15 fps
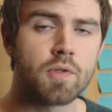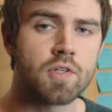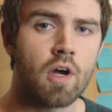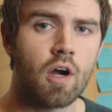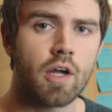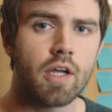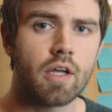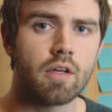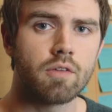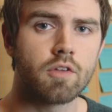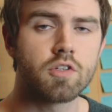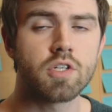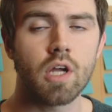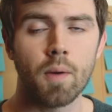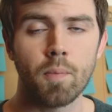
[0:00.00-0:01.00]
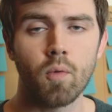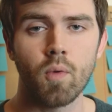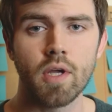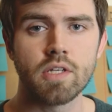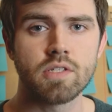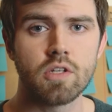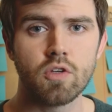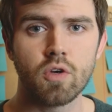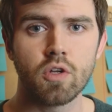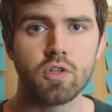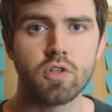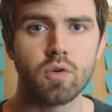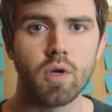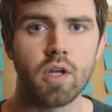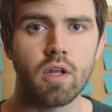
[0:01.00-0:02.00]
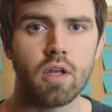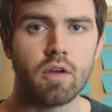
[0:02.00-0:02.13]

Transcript: talking, there's a couple ways that you can do it.